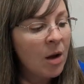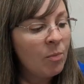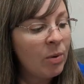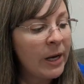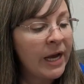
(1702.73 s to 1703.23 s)

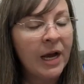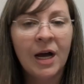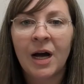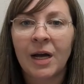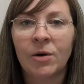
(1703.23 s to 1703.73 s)
But
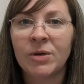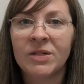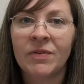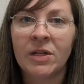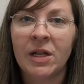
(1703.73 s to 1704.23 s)
I always
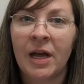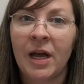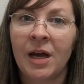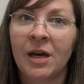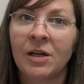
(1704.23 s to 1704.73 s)
feel
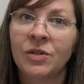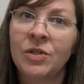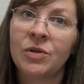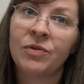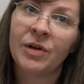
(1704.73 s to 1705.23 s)
like
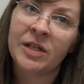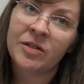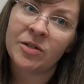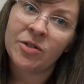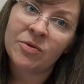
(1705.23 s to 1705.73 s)
two threads
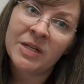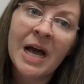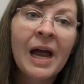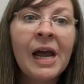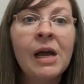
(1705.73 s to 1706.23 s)
are too
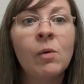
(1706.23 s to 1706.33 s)
tight,